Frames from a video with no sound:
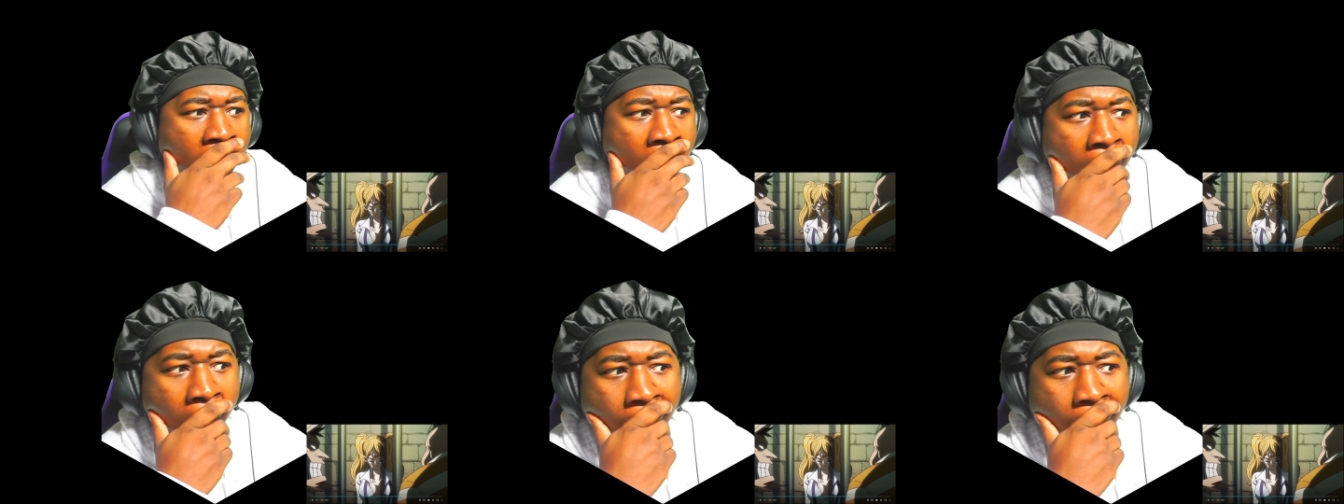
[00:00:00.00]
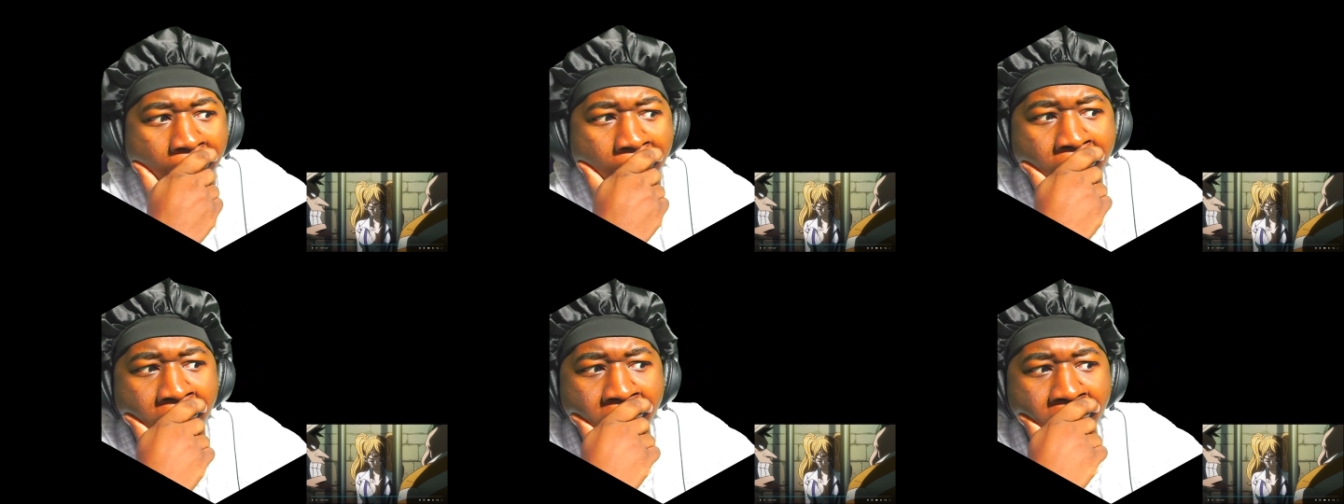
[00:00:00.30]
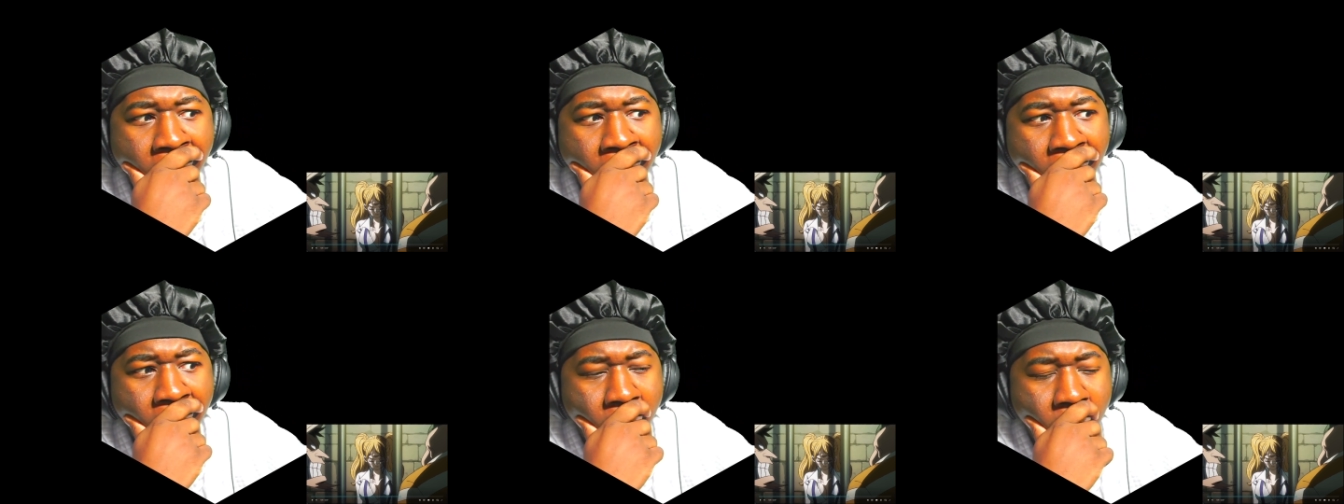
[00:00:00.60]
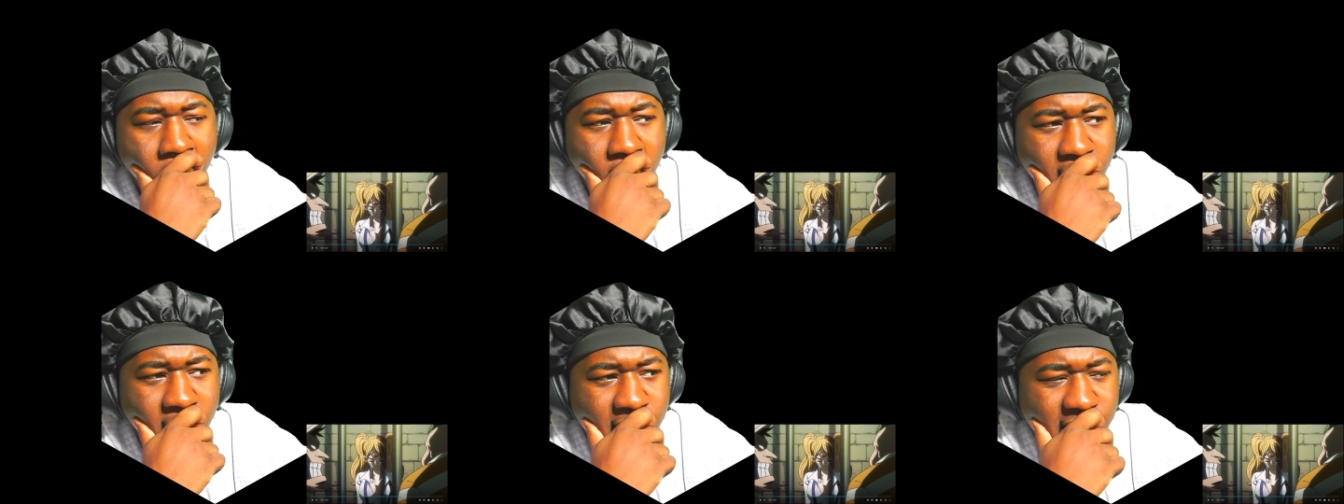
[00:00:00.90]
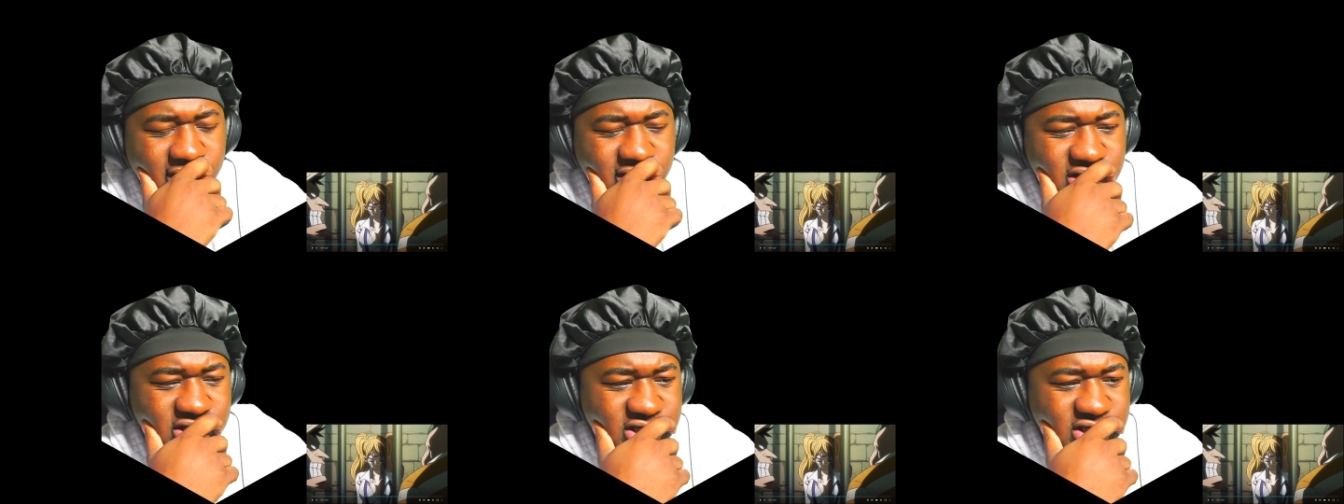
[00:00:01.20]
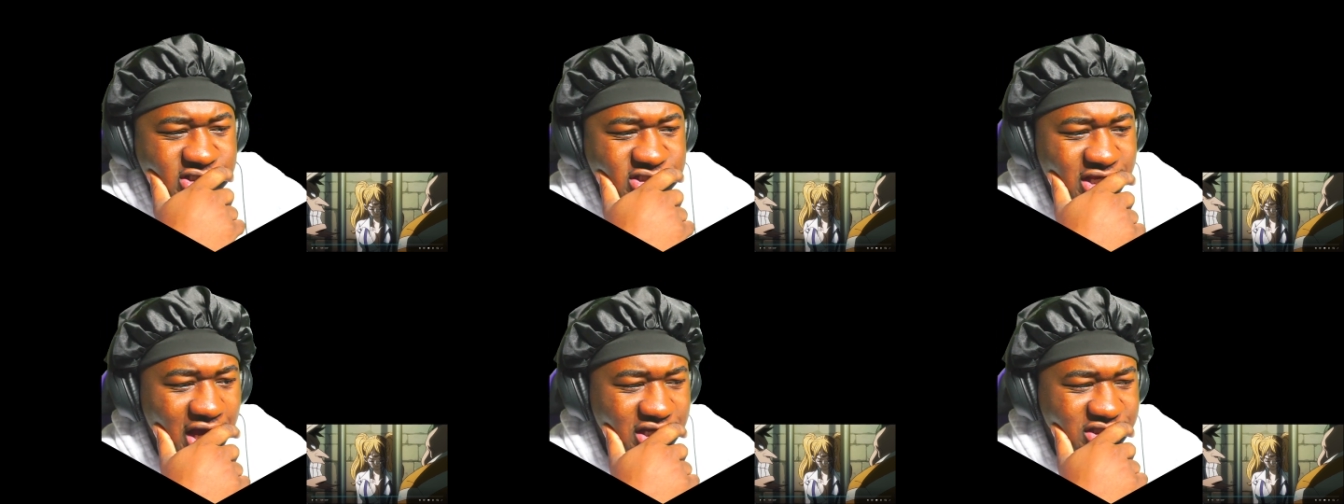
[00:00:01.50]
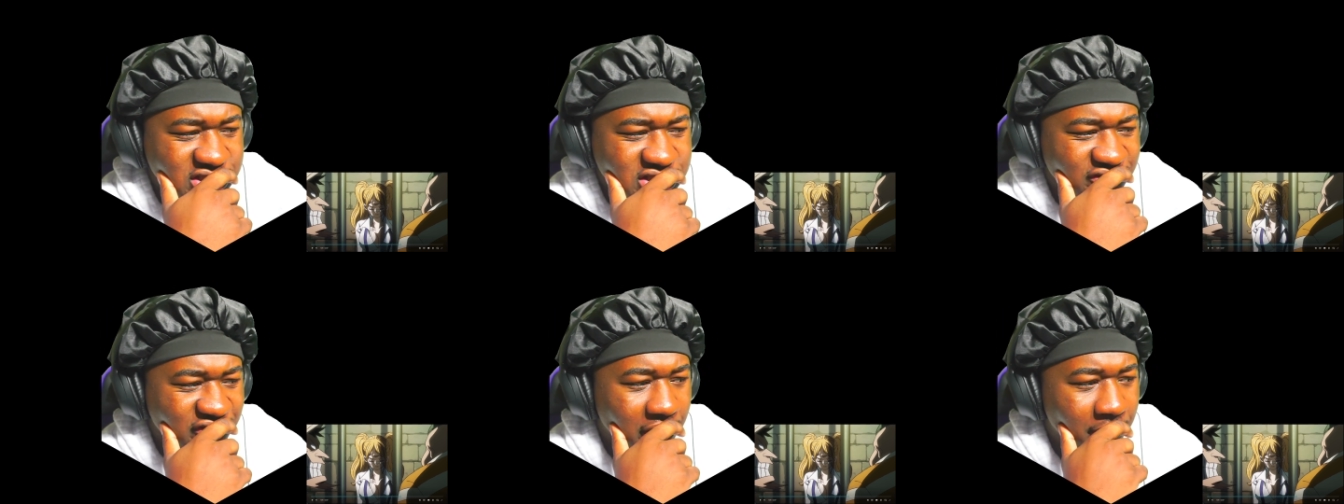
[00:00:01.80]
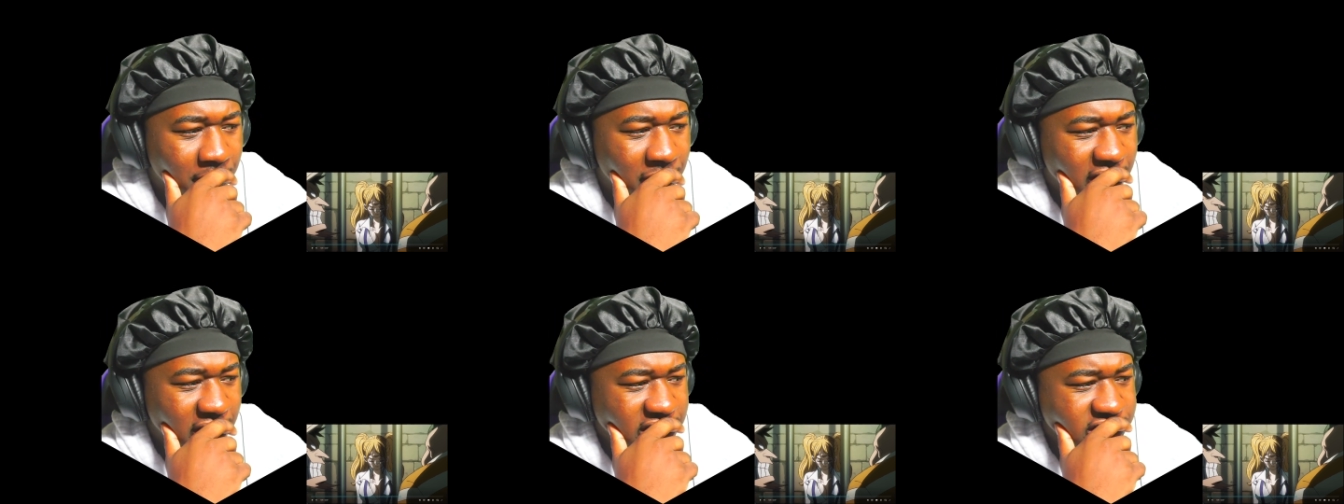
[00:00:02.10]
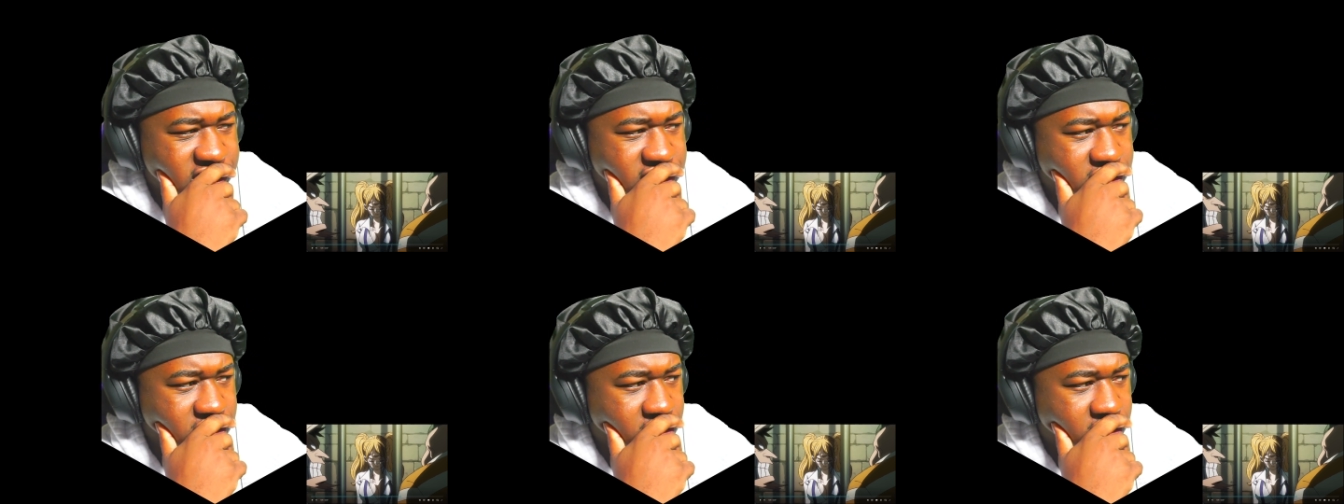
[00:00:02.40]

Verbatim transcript: Oh. Sanji finna bust.